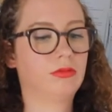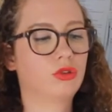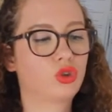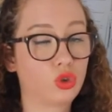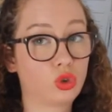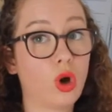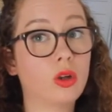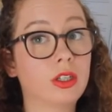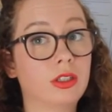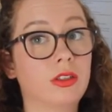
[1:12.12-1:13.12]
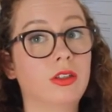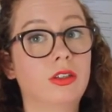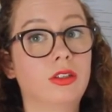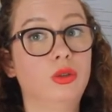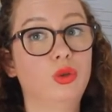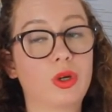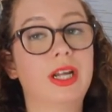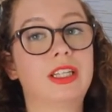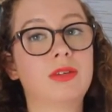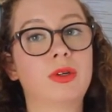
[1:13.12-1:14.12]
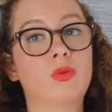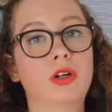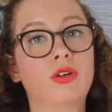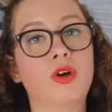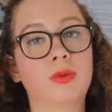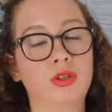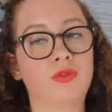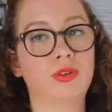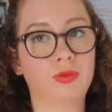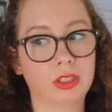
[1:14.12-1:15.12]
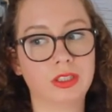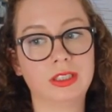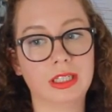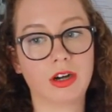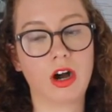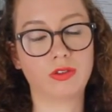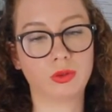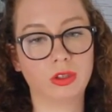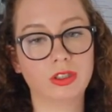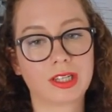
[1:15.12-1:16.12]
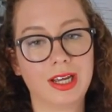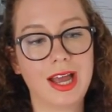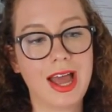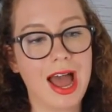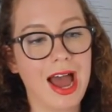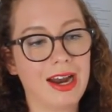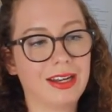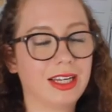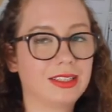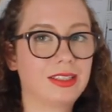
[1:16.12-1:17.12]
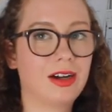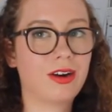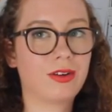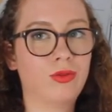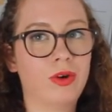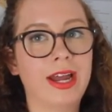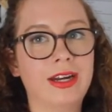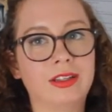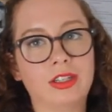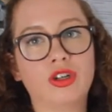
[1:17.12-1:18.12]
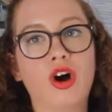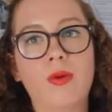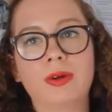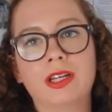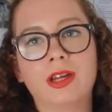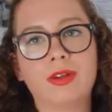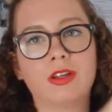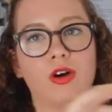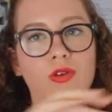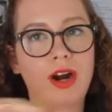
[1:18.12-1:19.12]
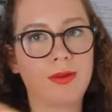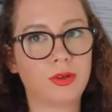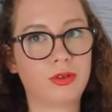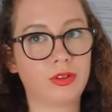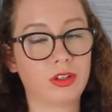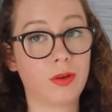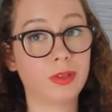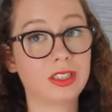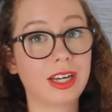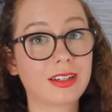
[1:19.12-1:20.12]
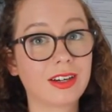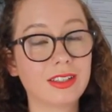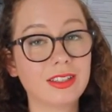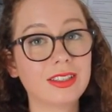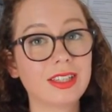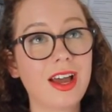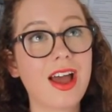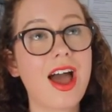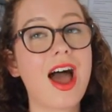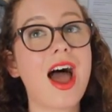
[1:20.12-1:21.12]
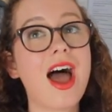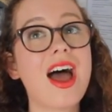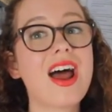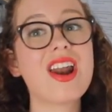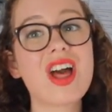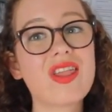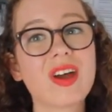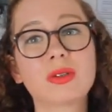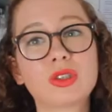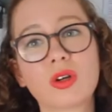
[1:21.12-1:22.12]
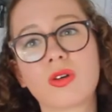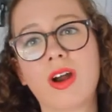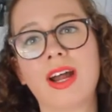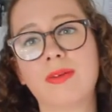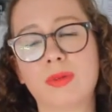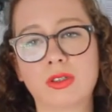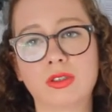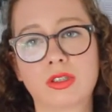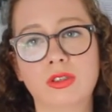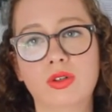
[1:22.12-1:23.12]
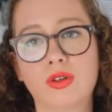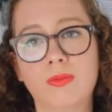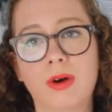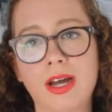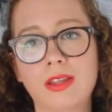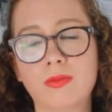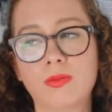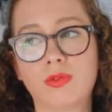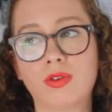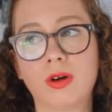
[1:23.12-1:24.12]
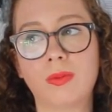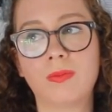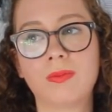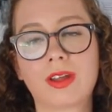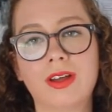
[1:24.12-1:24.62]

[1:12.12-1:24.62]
solid, you could eat them in one go but you'd feel really sick afterwards. And they started red at the top and then they went the whole rainbow through the gummy snake colours. And they were so great because you could buy them from